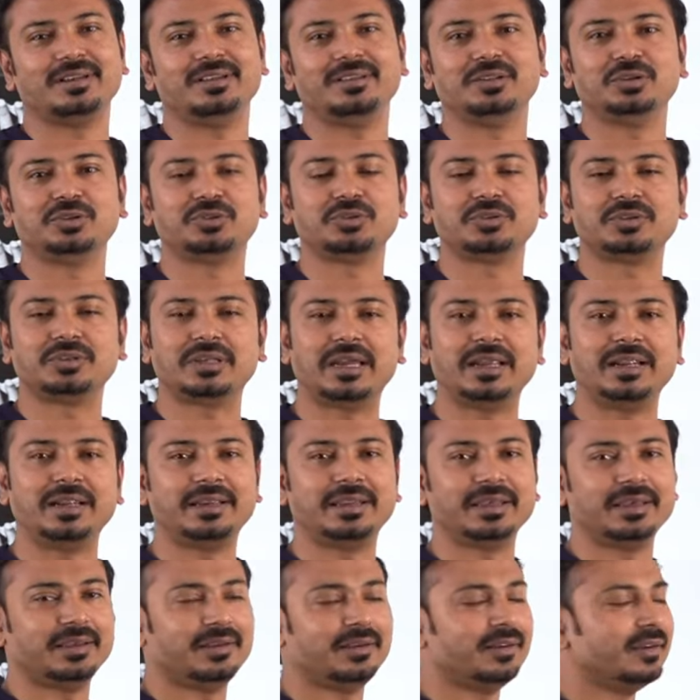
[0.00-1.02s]
in the
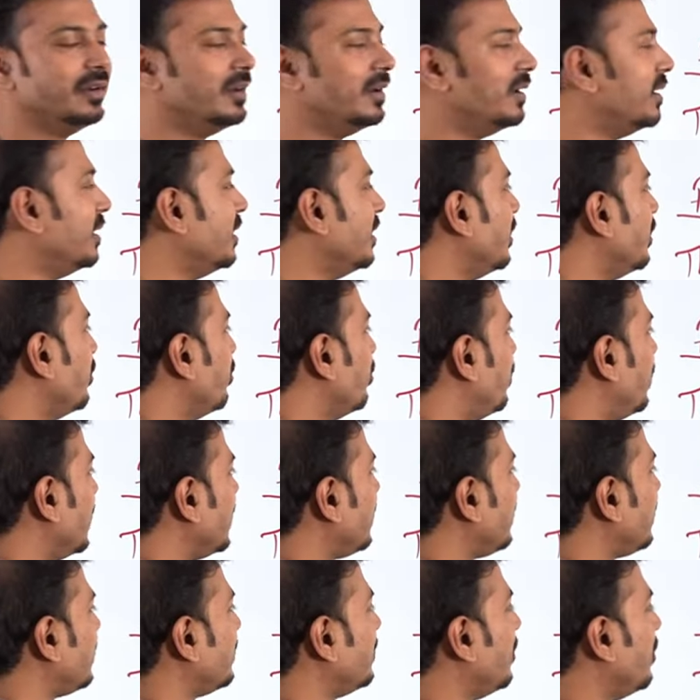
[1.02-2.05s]
society,
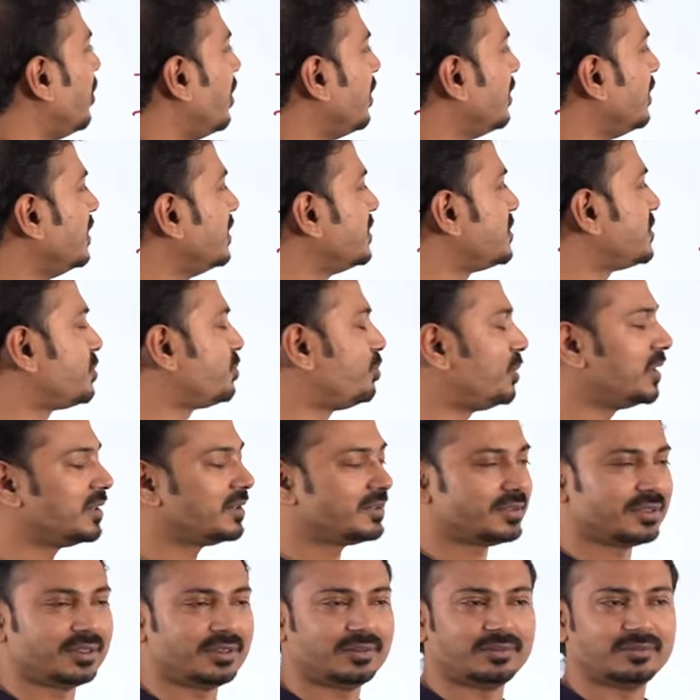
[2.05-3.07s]
but the honest
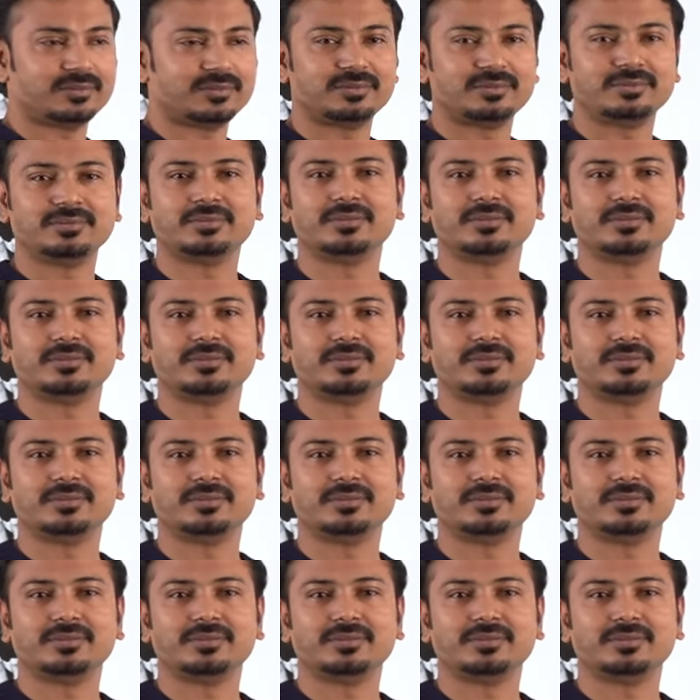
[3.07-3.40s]
person,